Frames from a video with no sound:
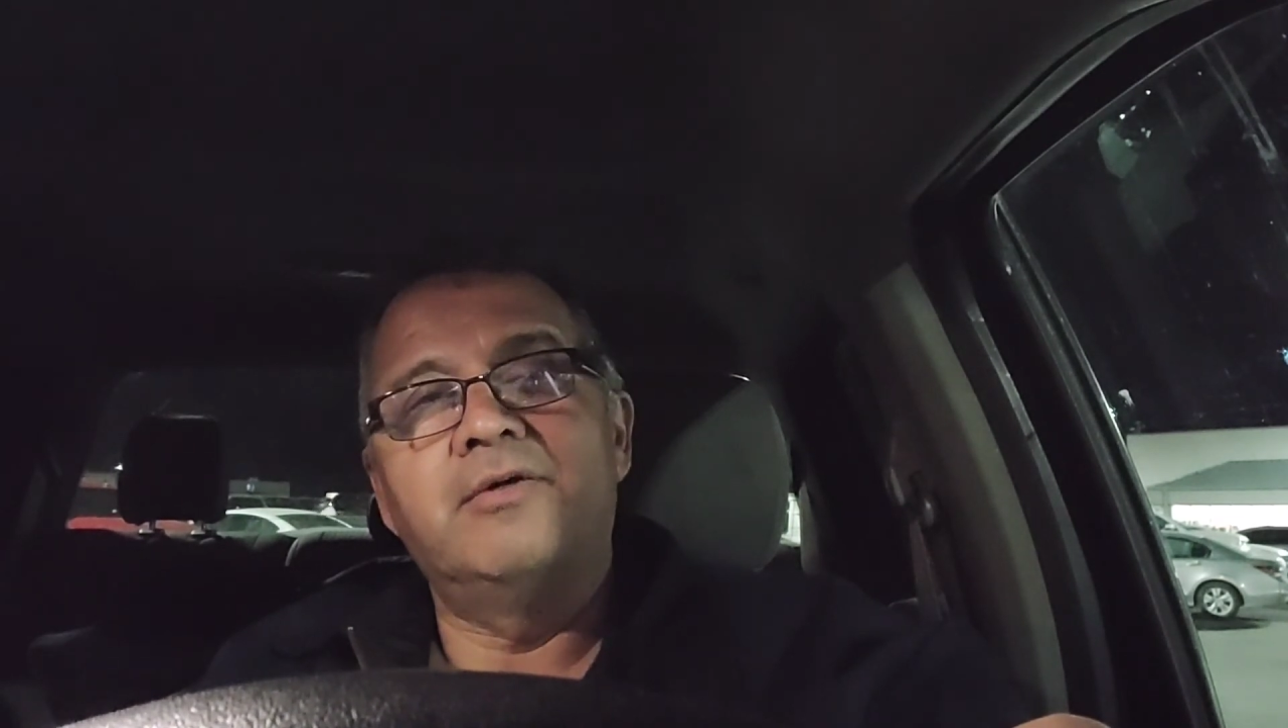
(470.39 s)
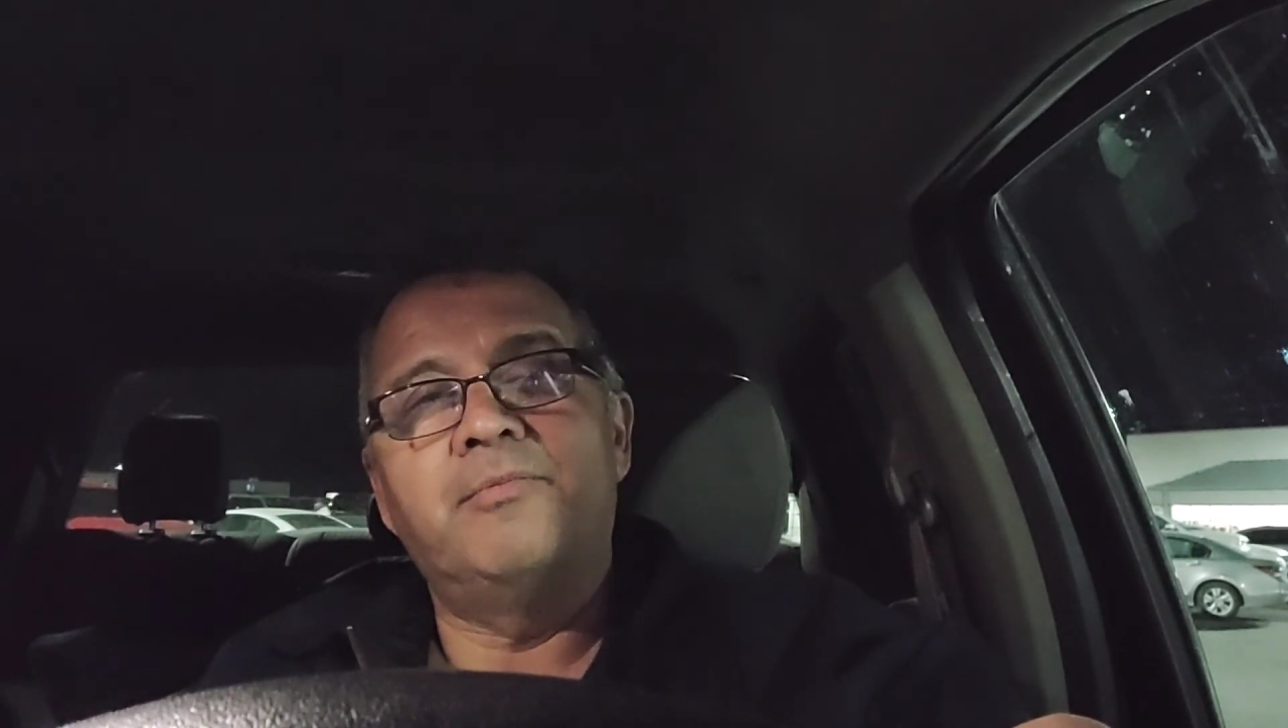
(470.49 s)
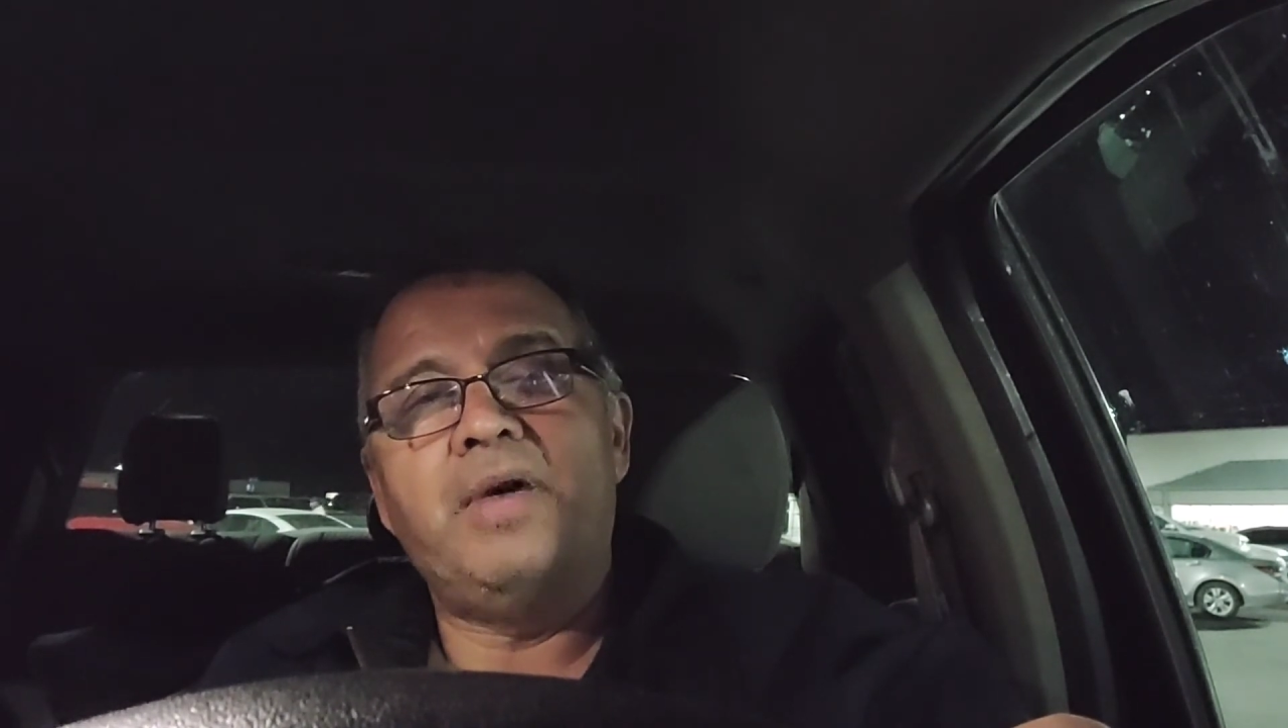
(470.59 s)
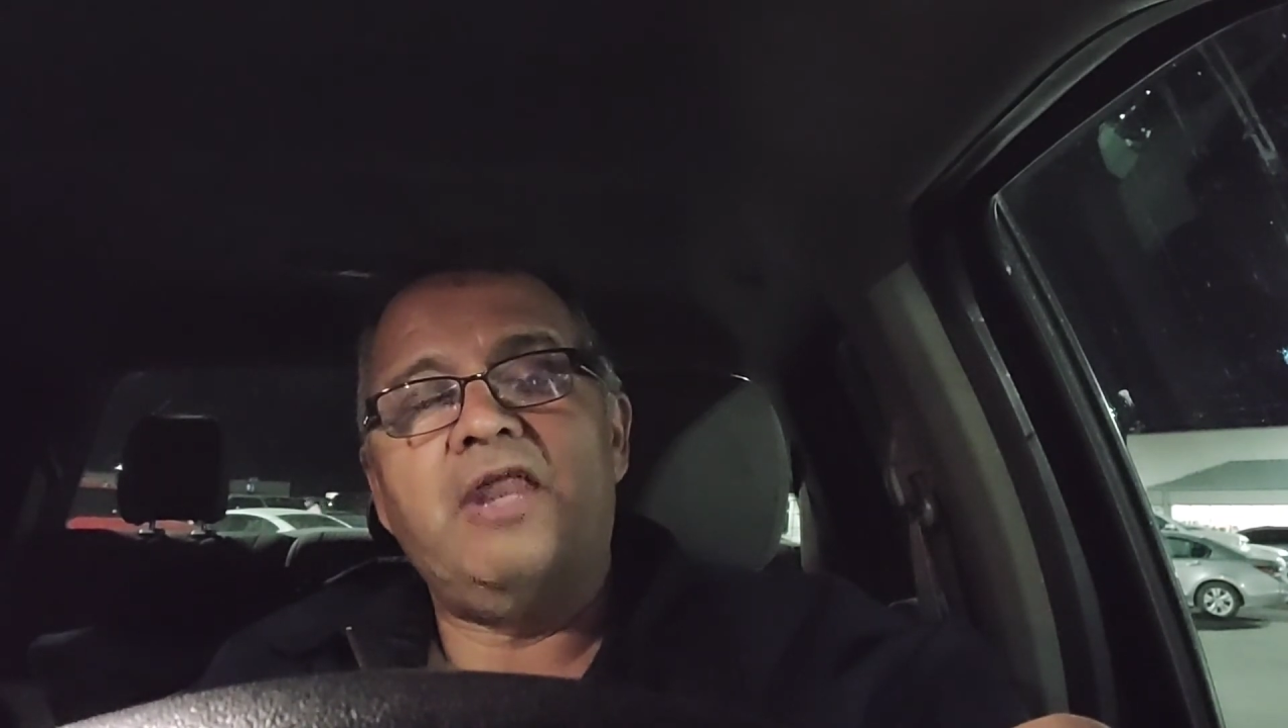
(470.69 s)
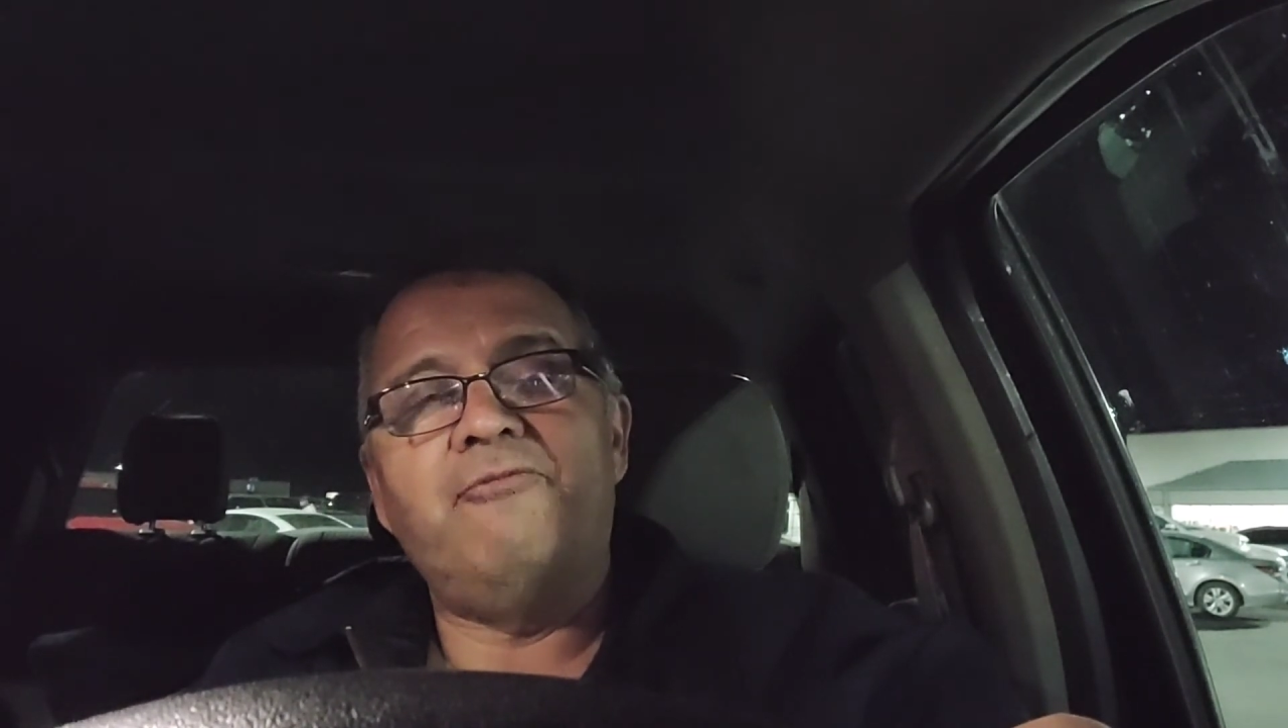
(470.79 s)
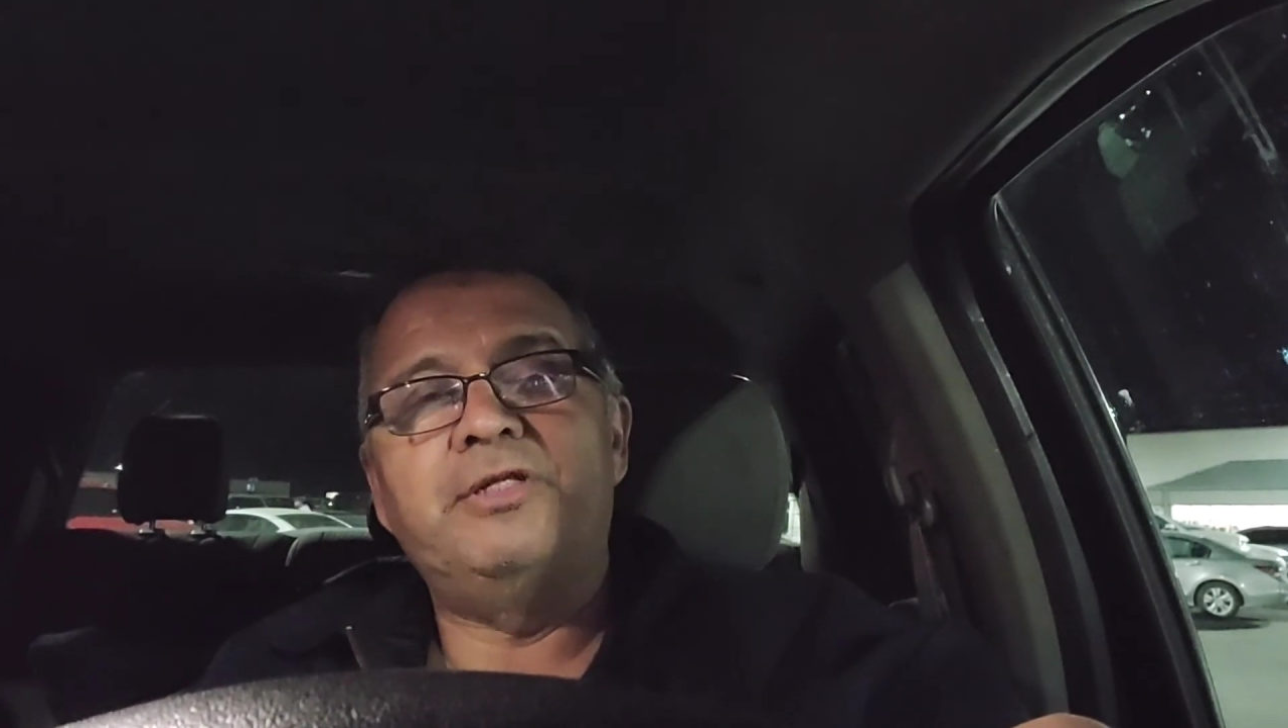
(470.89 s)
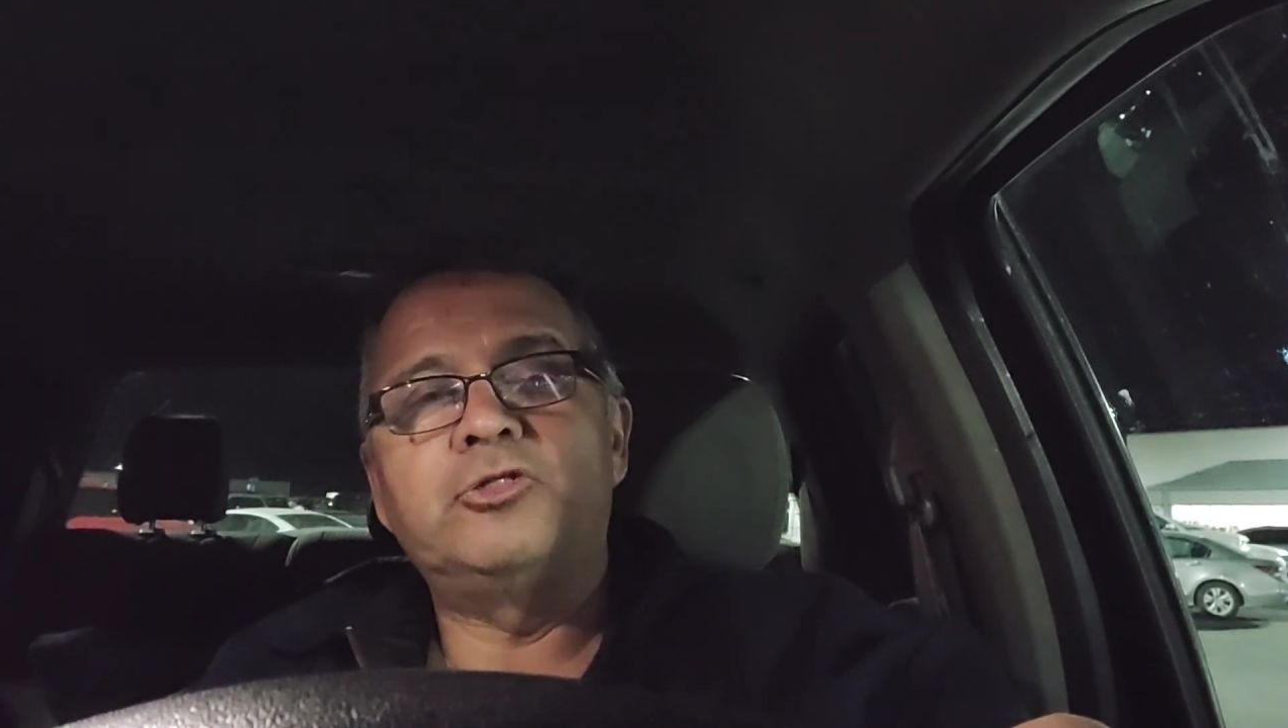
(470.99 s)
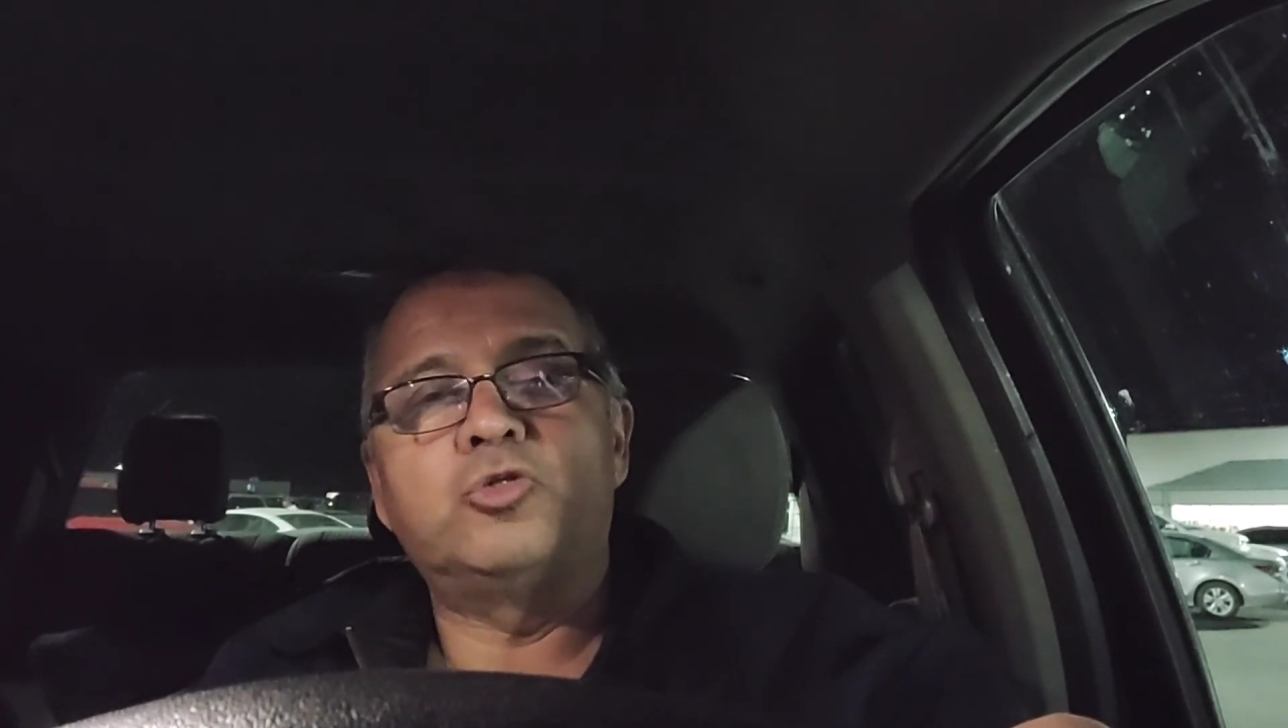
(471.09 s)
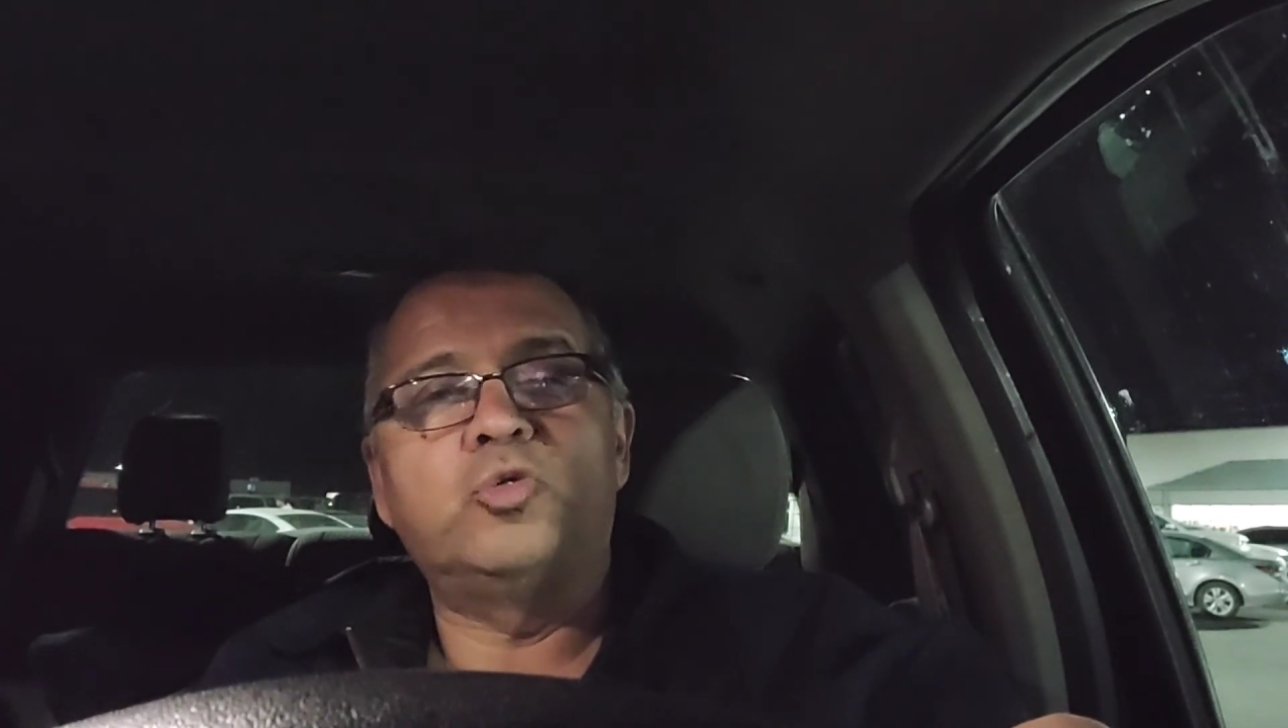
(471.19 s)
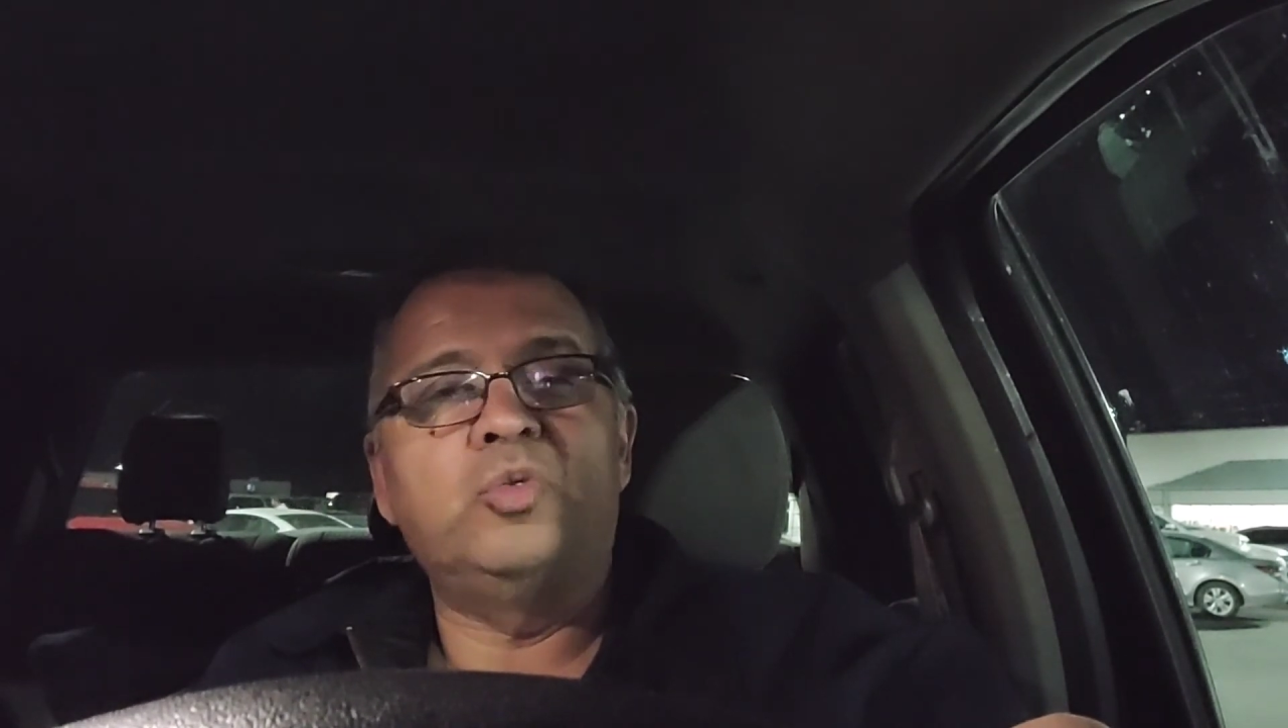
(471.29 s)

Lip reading: might have been 2